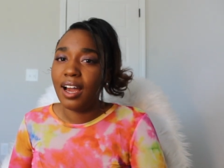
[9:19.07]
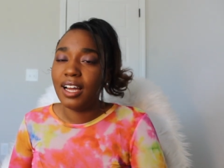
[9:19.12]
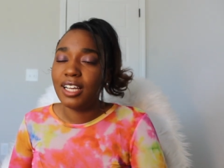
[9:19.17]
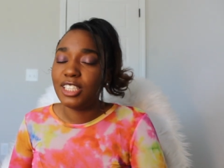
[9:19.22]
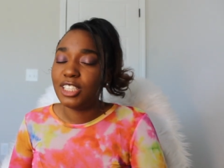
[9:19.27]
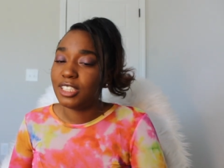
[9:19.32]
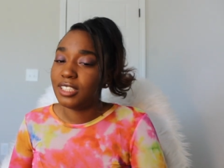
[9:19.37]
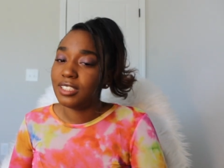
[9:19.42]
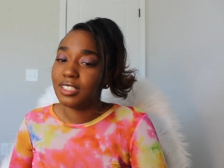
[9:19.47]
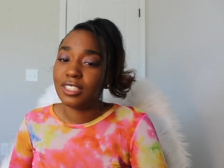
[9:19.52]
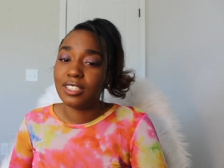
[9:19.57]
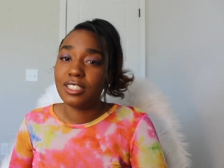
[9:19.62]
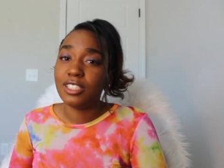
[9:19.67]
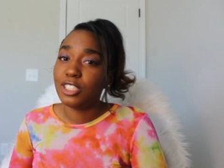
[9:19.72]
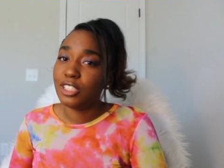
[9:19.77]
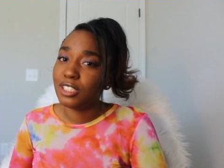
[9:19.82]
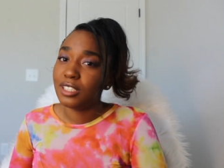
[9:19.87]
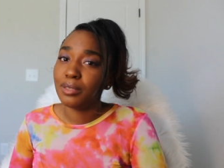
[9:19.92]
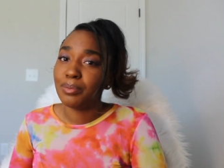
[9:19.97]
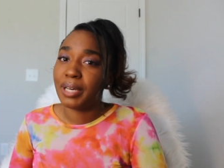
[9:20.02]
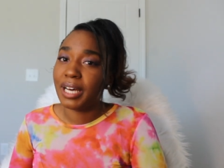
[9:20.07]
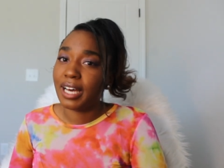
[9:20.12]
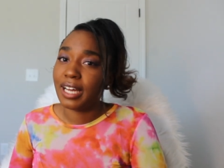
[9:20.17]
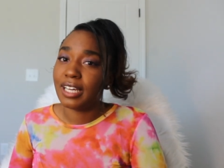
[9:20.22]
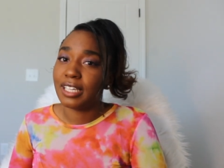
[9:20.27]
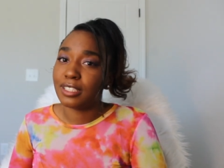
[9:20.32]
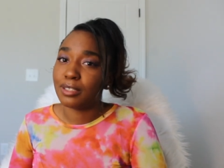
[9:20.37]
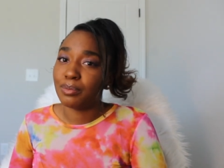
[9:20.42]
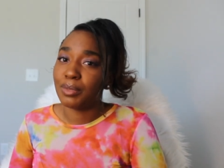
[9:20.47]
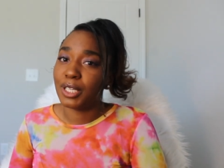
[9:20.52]
She's she's a
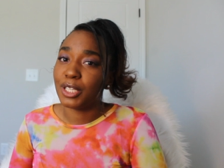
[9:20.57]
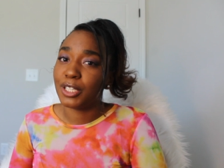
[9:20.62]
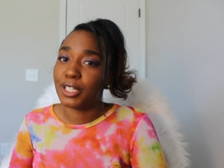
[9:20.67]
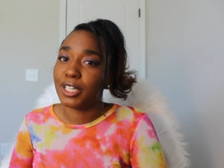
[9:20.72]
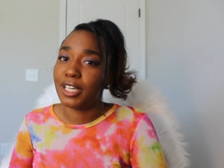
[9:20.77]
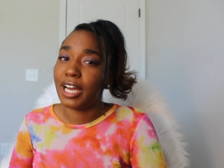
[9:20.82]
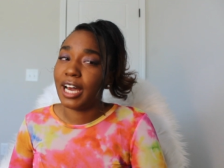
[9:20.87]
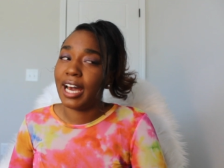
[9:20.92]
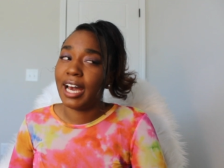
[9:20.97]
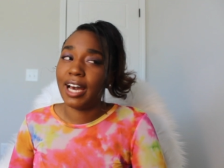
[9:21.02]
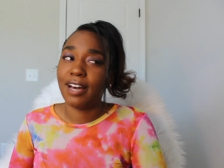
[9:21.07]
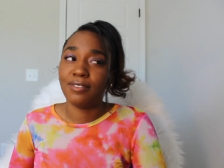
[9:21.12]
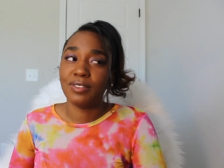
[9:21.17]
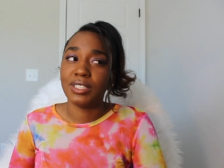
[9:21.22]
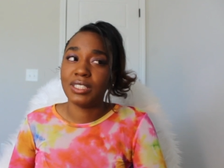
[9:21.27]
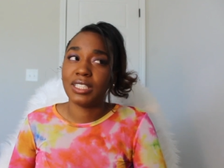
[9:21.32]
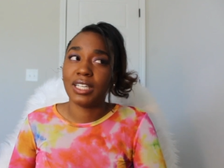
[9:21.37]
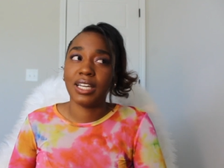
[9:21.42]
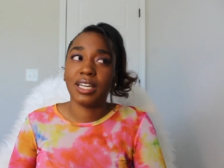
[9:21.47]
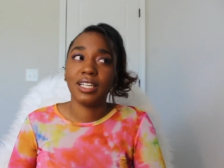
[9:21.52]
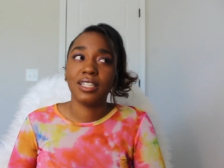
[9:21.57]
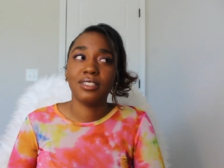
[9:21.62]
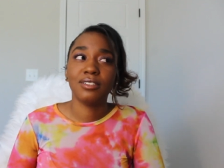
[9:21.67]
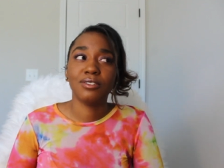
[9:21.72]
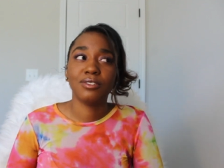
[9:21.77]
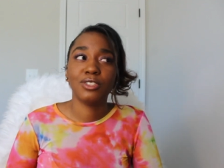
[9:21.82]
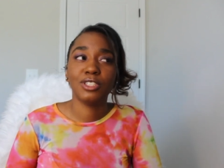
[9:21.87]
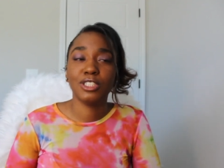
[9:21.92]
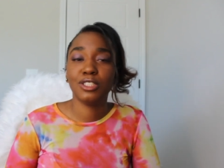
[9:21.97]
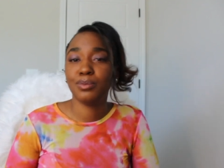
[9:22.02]
badass mother. I have to say,
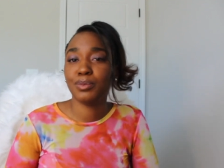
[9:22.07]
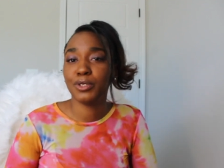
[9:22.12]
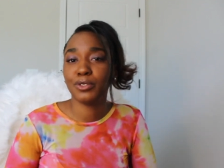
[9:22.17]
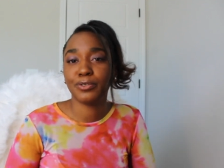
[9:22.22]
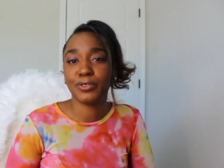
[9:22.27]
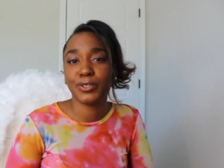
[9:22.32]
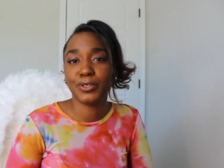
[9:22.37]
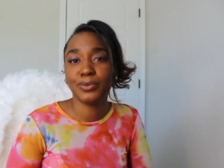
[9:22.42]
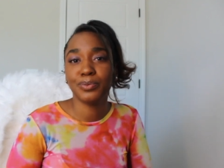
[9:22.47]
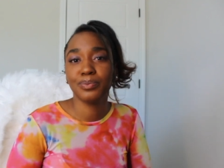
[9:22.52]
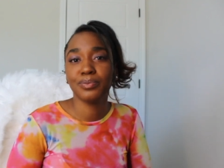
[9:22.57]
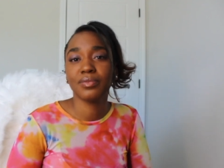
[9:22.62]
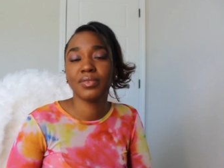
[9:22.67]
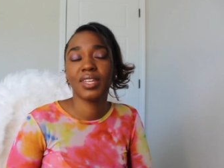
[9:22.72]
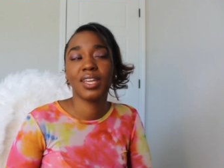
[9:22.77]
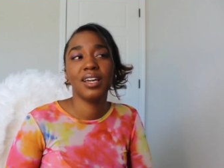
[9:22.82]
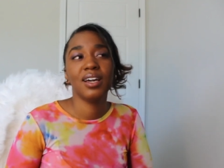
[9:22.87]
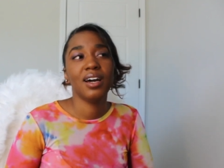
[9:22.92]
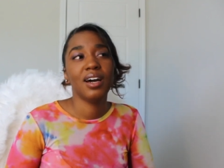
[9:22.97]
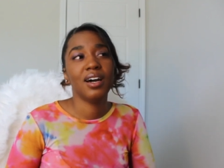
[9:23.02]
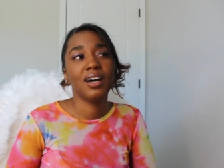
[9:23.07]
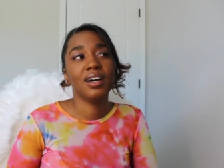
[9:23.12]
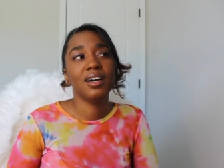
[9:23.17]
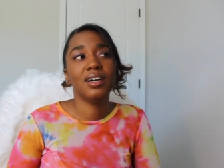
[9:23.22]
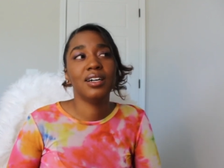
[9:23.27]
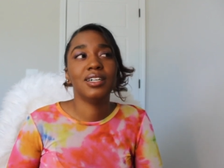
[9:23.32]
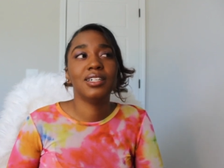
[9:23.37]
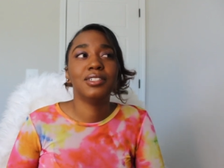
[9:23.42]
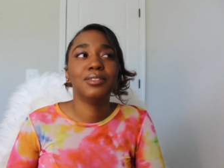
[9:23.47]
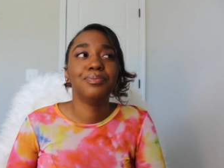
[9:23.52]
she's beautiful.
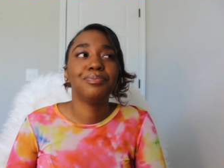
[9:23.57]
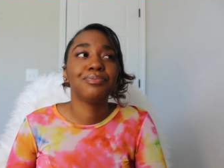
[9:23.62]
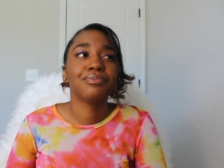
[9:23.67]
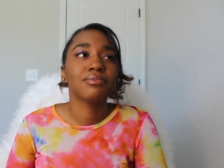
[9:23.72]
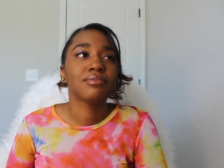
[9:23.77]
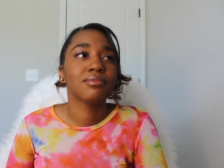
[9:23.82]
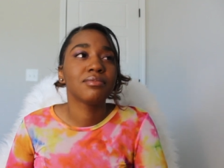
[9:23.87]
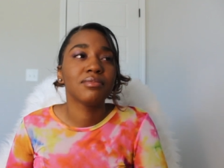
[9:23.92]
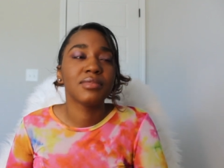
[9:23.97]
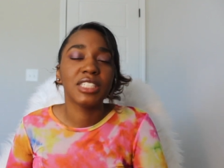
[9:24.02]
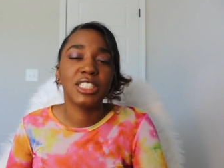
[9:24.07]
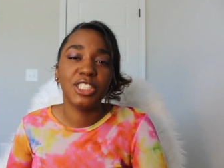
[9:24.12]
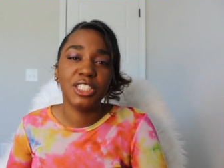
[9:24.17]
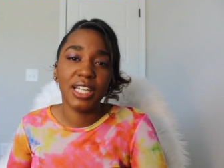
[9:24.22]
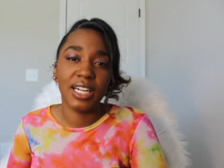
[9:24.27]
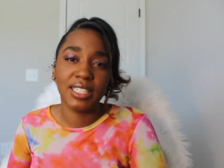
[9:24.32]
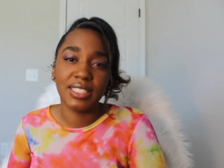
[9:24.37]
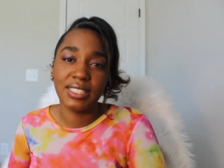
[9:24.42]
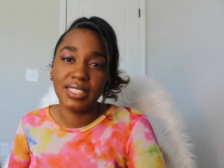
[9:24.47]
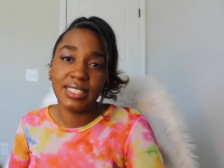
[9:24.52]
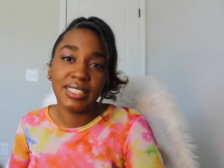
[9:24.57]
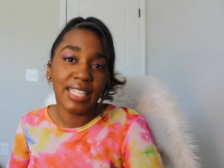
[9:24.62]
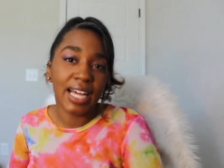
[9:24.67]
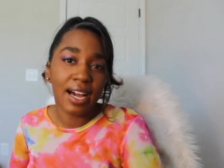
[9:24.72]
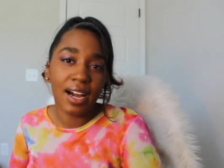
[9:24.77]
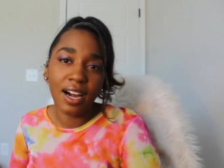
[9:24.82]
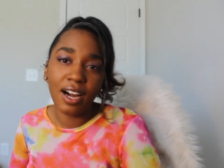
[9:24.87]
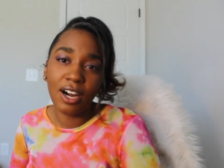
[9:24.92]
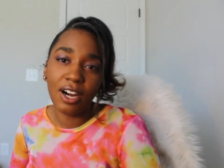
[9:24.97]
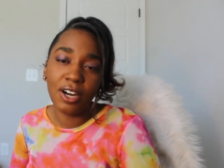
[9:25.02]
Um, she has
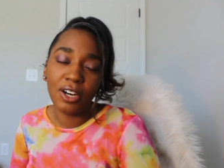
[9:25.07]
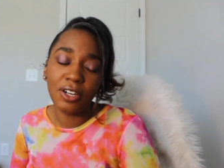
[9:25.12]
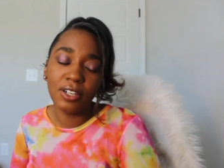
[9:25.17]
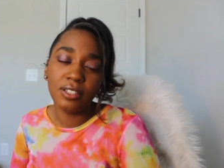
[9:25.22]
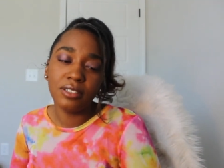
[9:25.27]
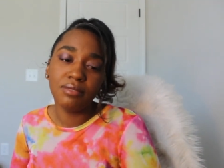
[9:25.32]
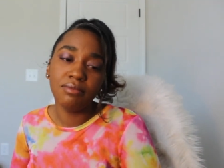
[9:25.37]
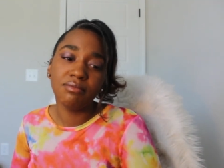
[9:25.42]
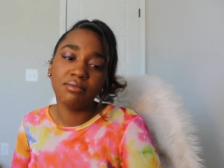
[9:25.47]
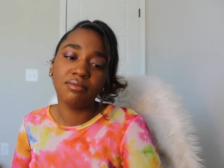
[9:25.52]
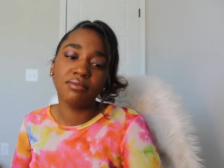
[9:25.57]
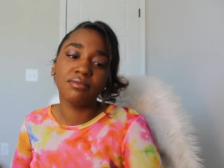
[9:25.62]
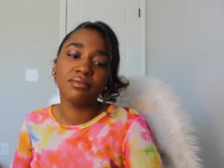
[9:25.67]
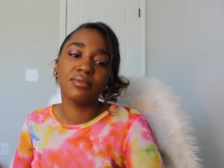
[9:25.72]
style.